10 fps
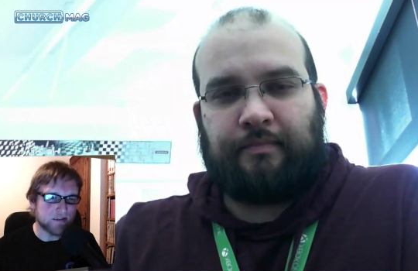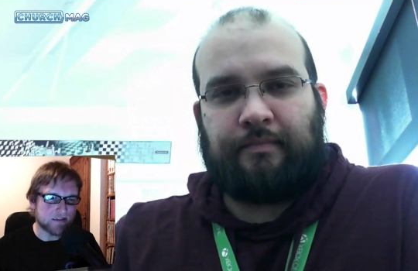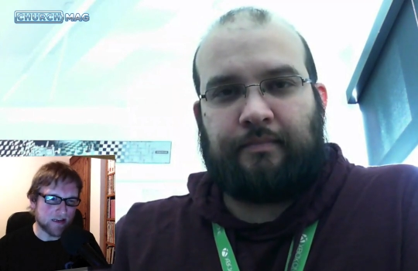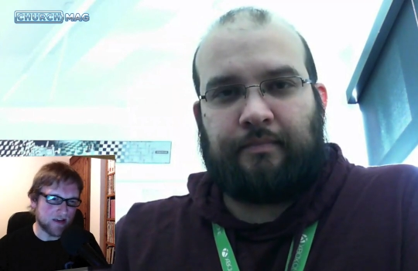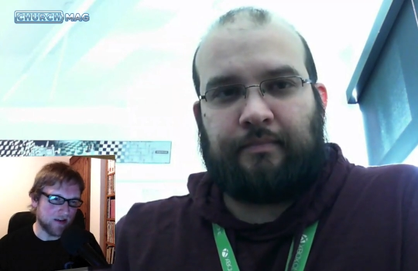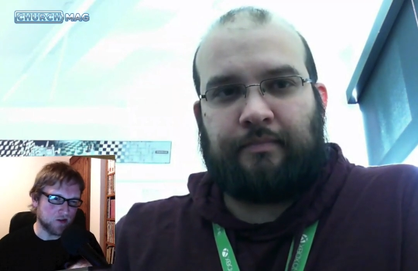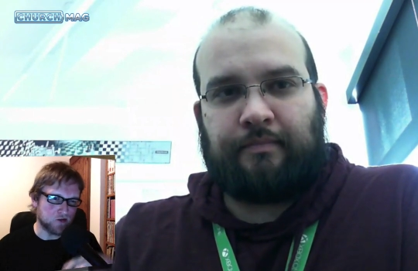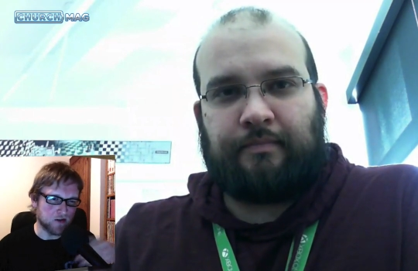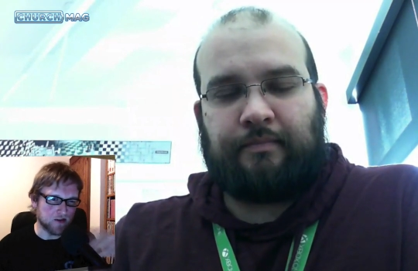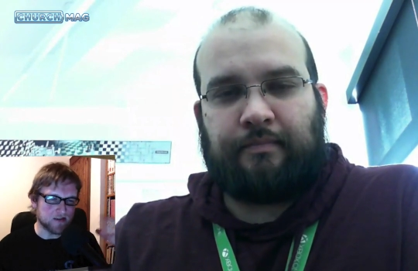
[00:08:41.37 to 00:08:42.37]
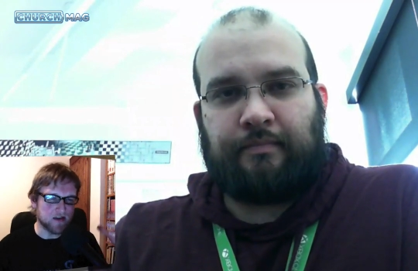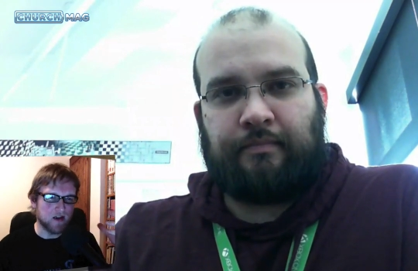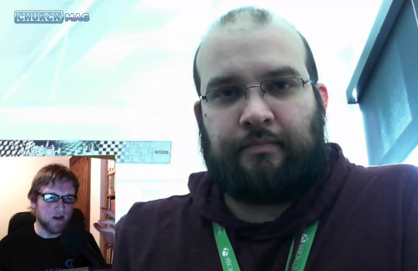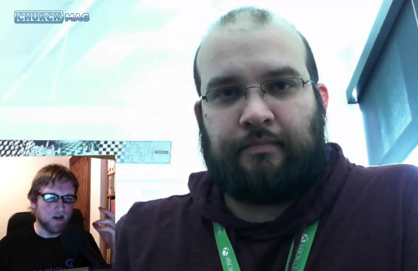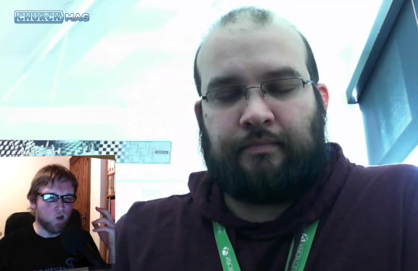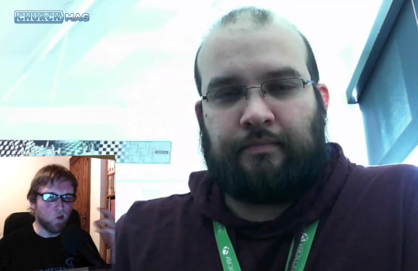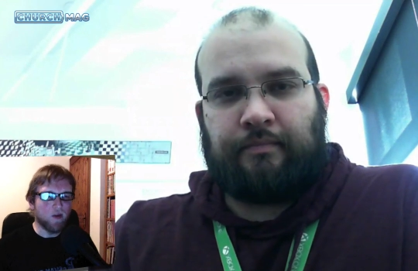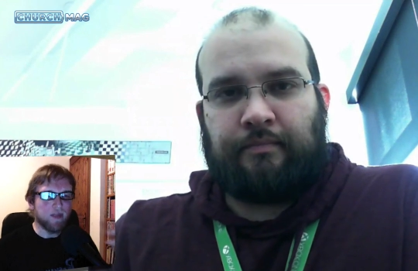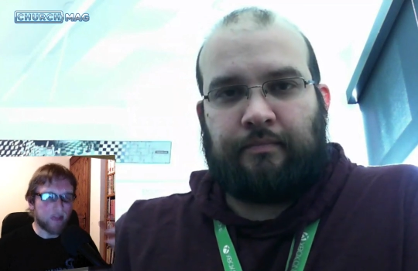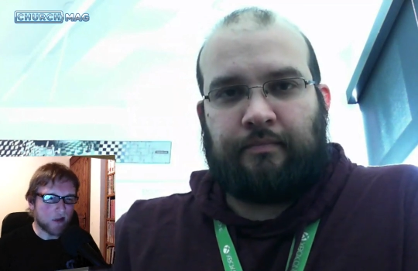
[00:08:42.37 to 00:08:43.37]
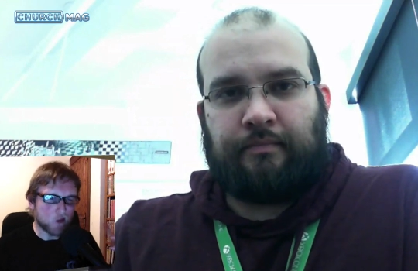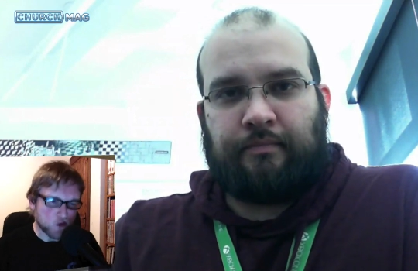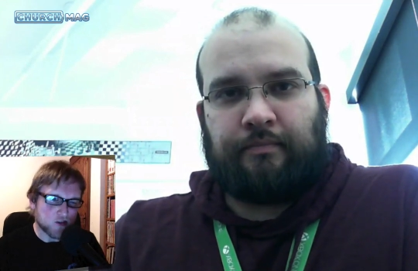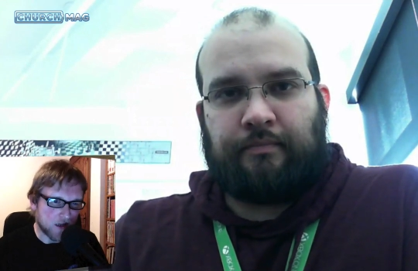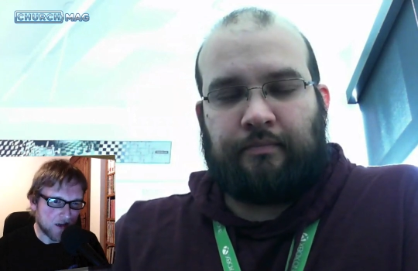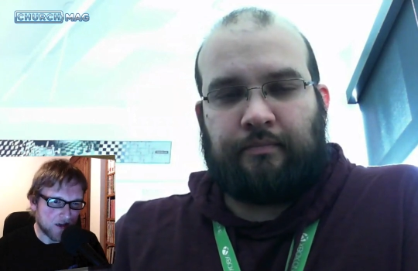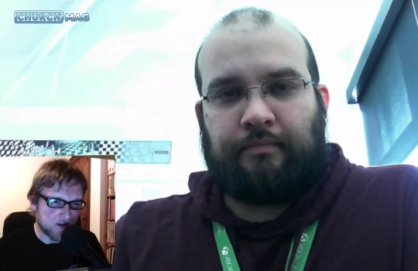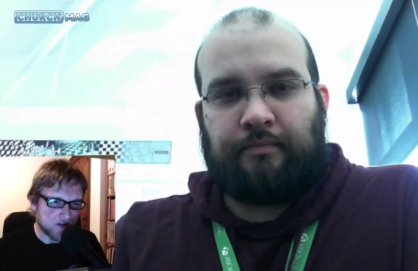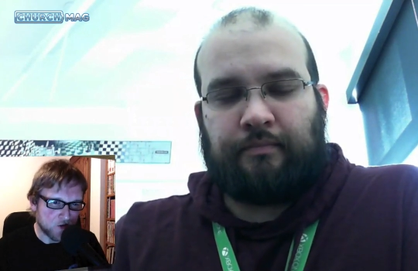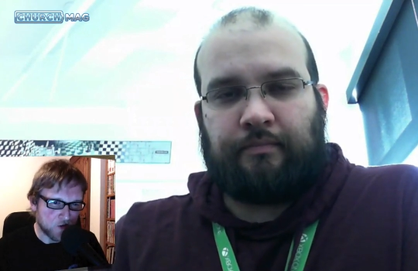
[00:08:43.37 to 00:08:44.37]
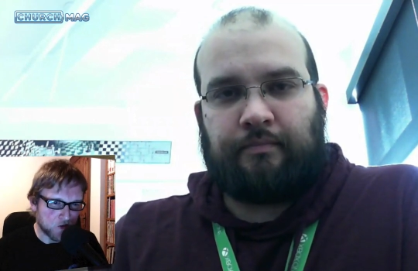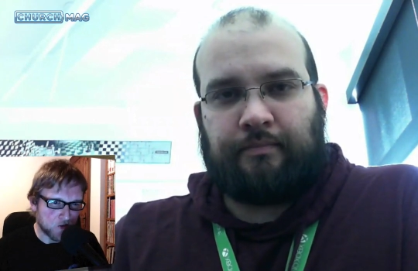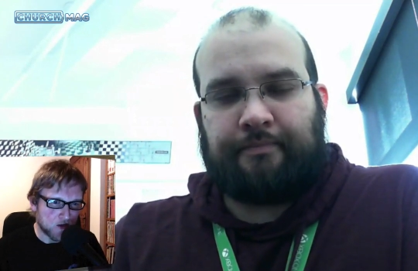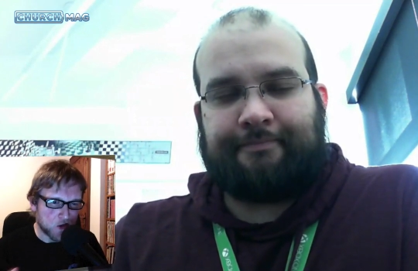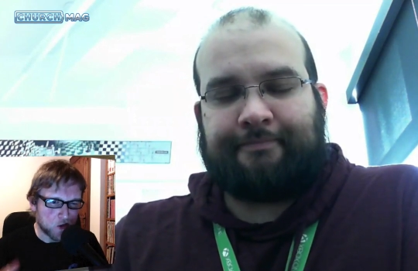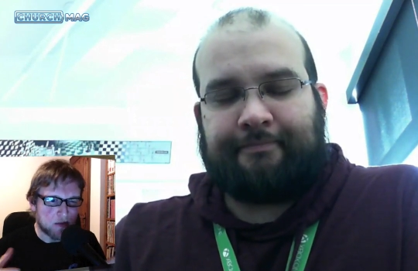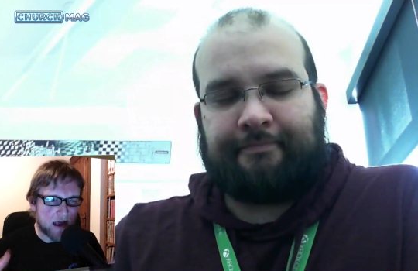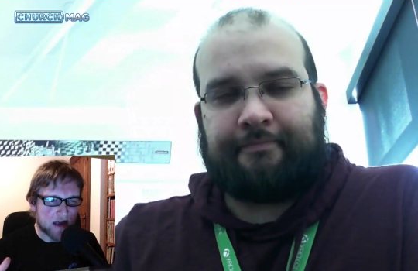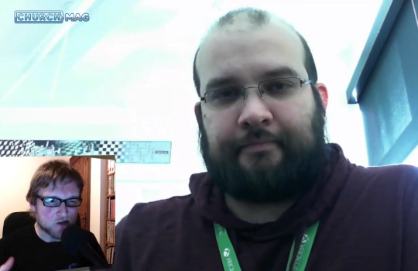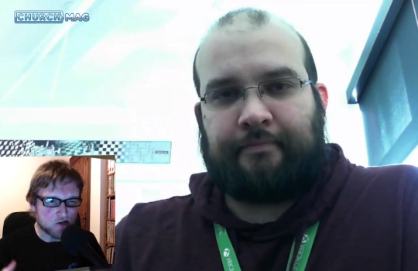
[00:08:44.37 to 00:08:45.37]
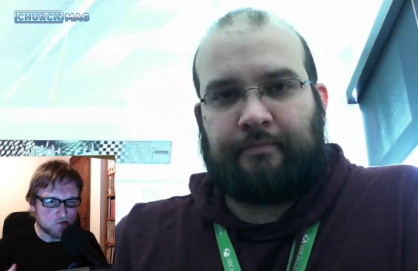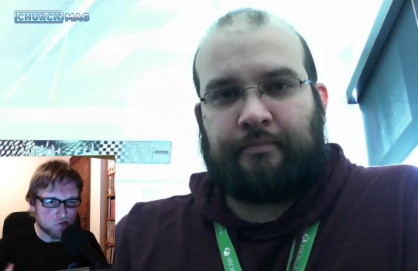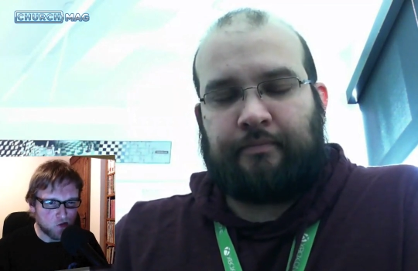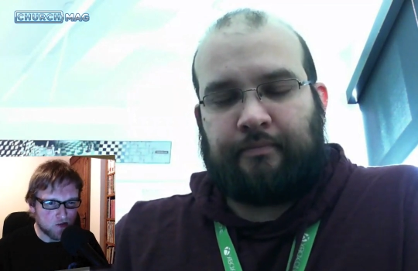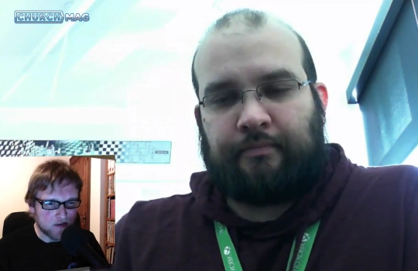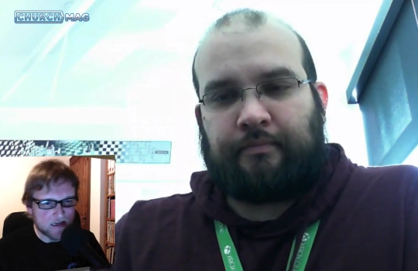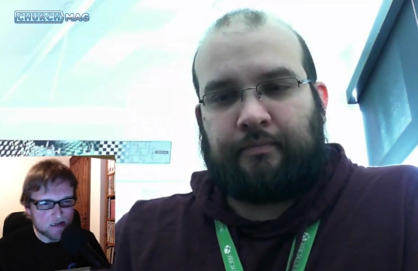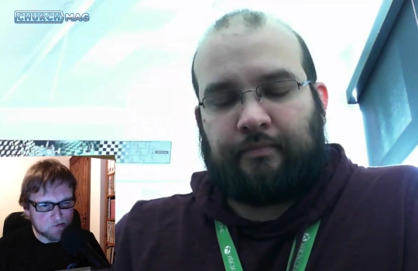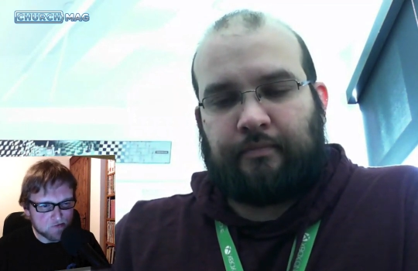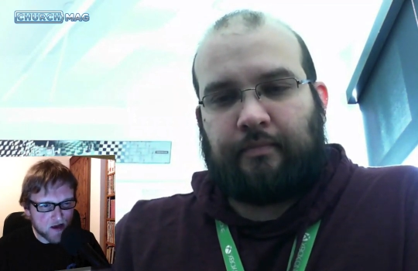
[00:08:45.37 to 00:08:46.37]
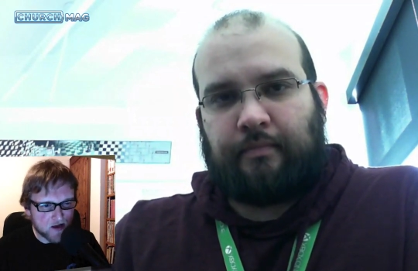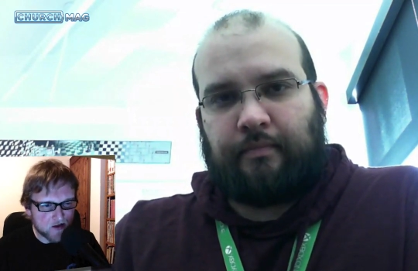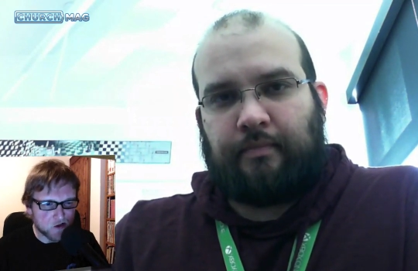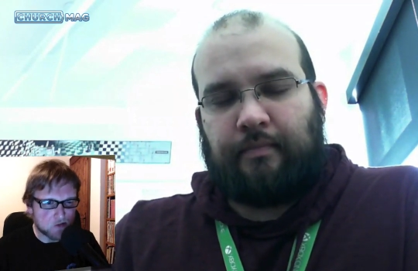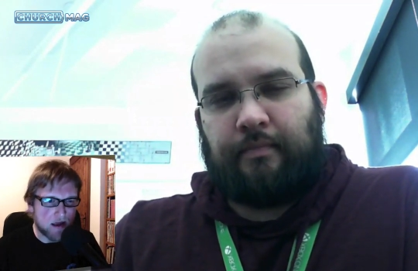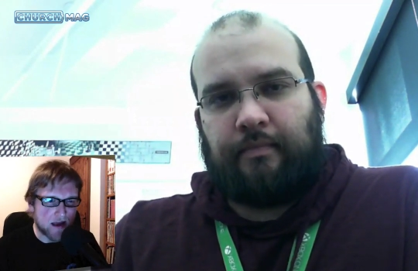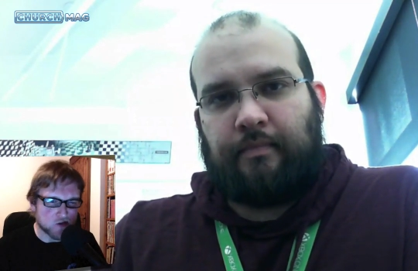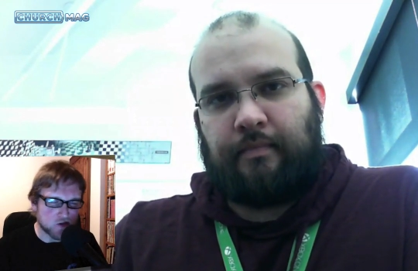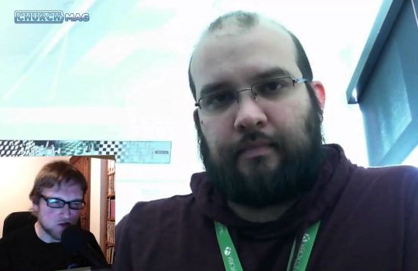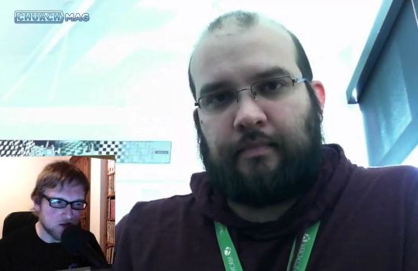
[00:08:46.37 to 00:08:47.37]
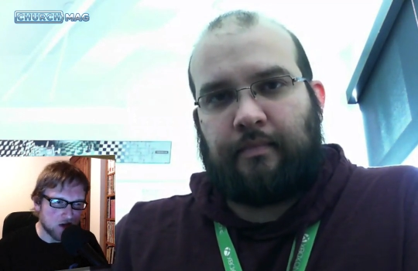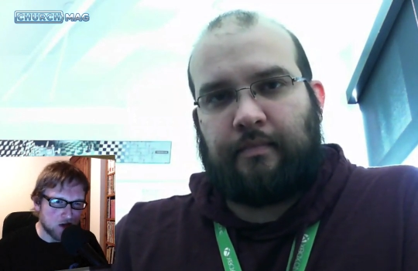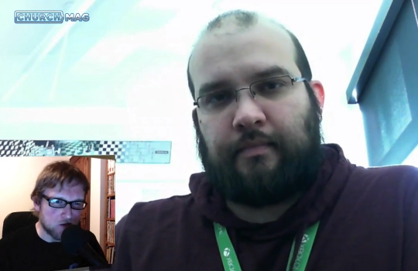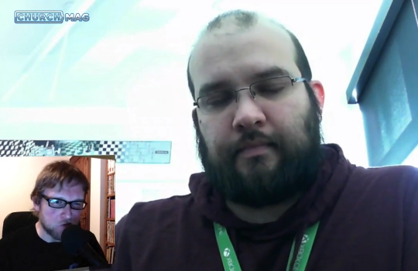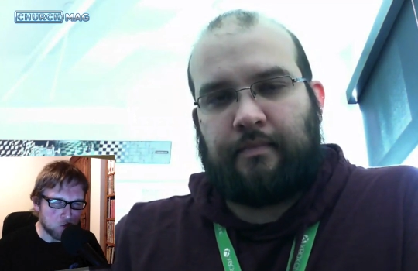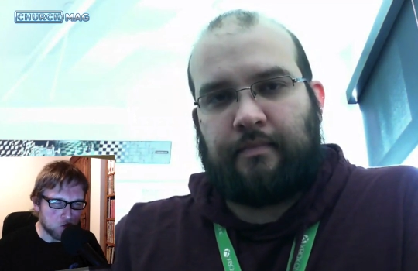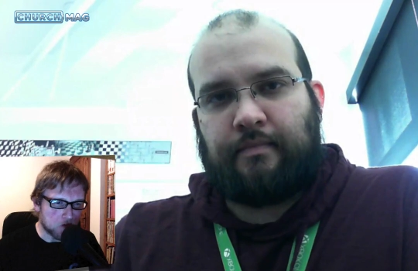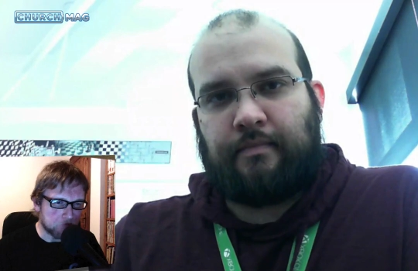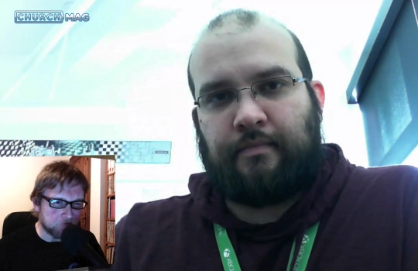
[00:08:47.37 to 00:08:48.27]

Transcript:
Speaker 1: said as far as what that looks like, you know, your passion for the kingdom of God and your passion for,